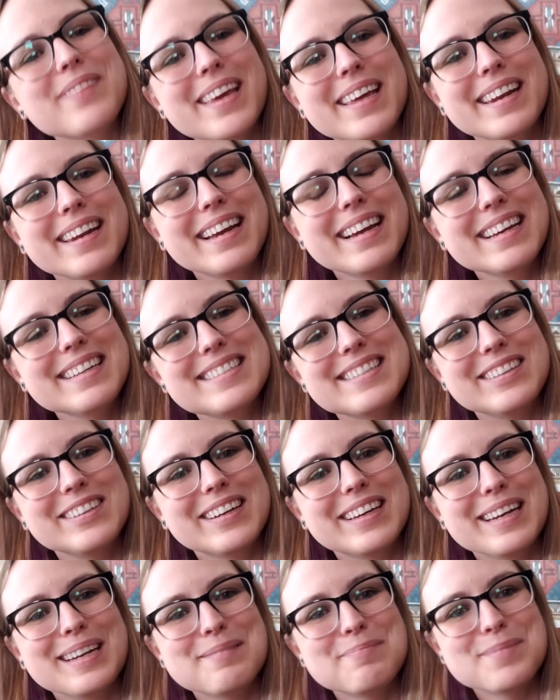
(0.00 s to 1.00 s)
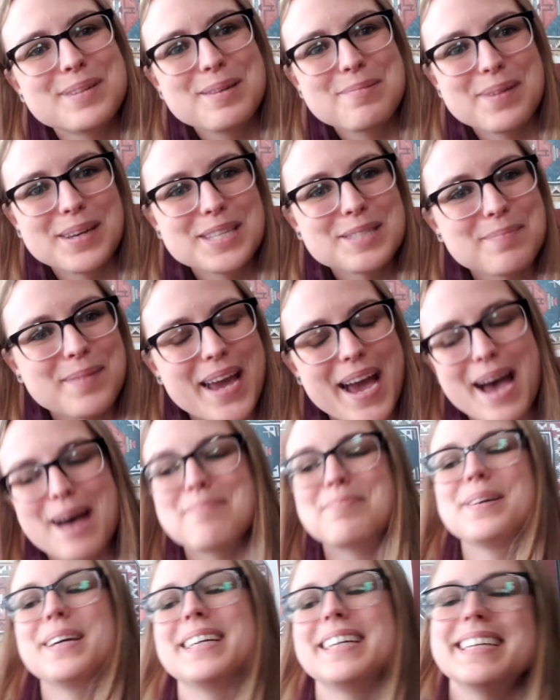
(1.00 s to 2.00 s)
and I get to look at him and he makes me
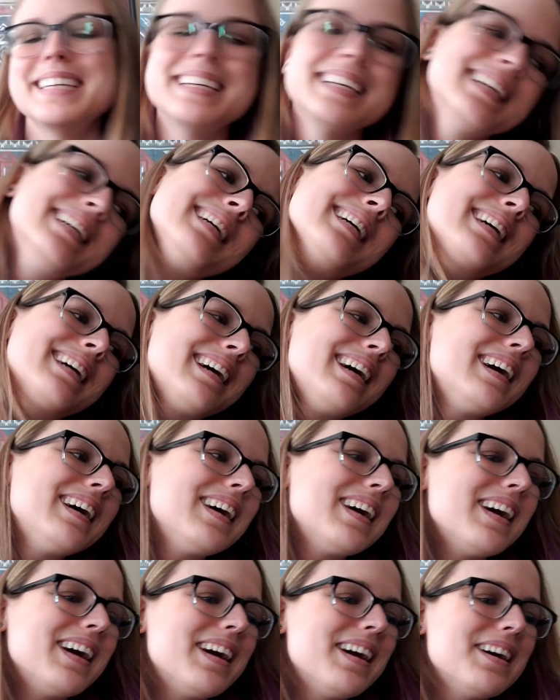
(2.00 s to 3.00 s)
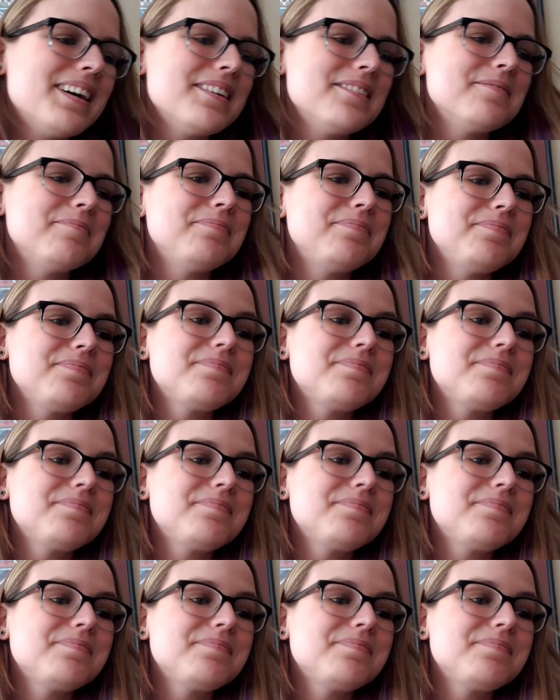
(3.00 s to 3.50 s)
happy. Yeah,